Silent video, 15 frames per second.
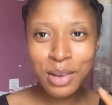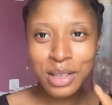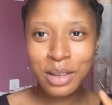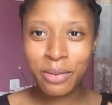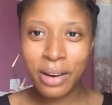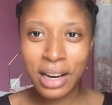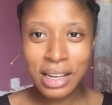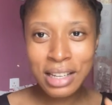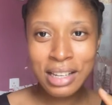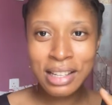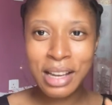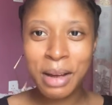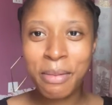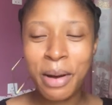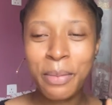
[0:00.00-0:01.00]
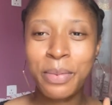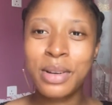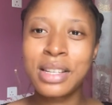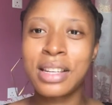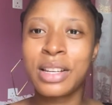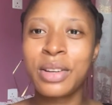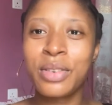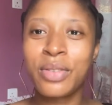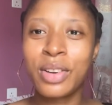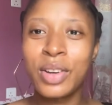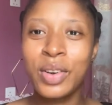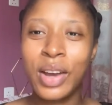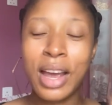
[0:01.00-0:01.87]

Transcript: notified each time I post a new video.